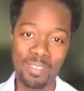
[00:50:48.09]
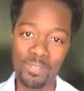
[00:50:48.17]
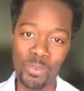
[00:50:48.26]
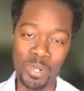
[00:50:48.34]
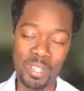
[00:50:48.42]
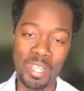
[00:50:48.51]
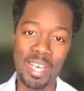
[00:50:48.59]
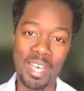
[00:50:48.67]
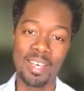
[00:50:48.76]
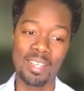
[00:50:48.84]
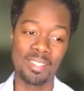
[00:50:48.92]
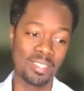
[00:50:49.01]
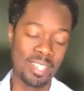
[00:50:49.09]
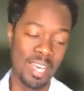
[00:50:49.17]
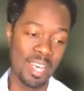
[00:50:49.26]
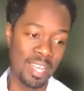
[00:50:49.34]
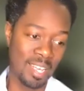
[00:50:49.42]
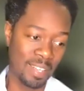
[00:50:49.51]
Florida that had that
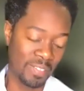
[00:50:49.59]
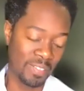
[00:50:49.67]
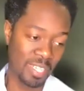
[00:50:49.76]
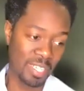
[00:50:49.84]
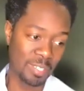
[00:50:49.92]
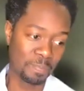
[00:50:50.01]
have uh,